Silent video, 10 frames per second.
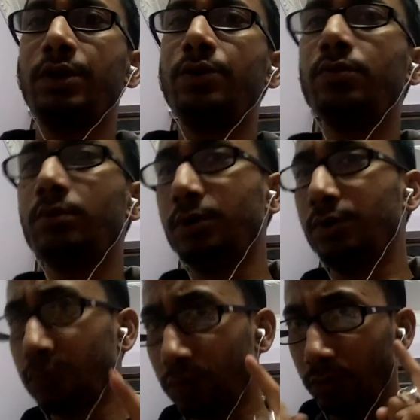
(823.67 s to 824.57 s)
you,
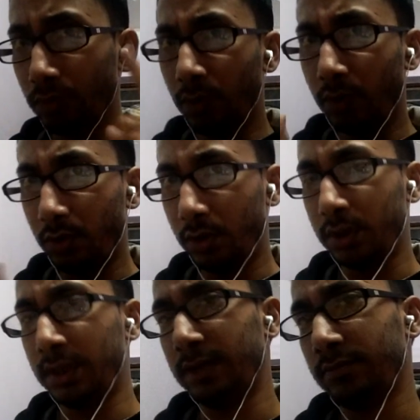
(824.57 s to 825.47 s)
you should know all
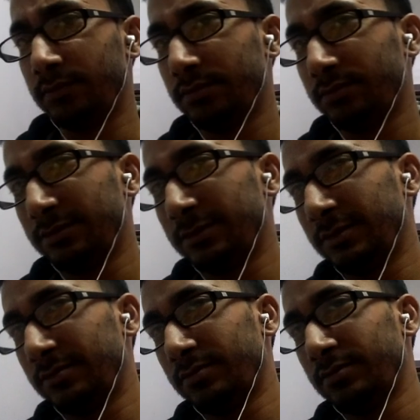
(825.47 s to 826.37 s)
things.
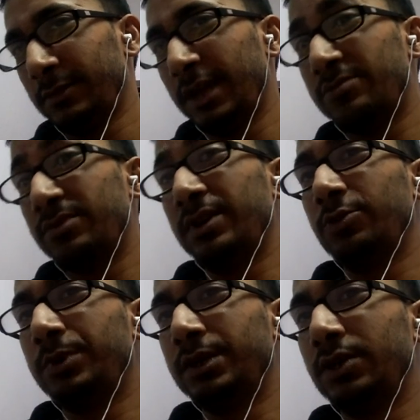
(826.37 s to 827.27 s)
That's why
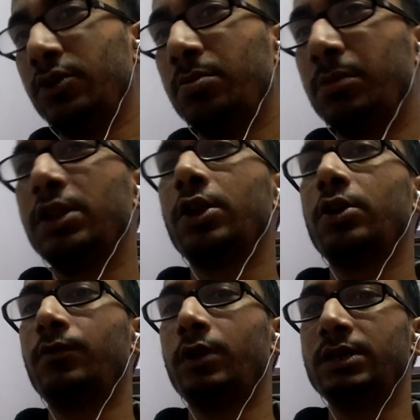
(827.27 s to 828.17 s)
UPSC called mother
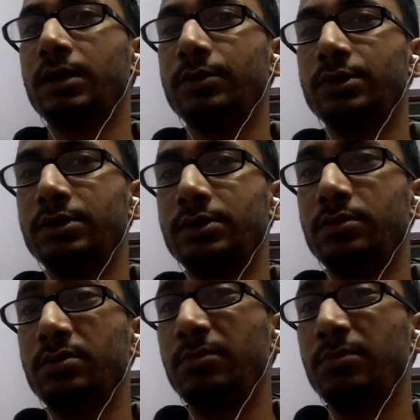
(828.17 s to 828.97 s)
of all examinations.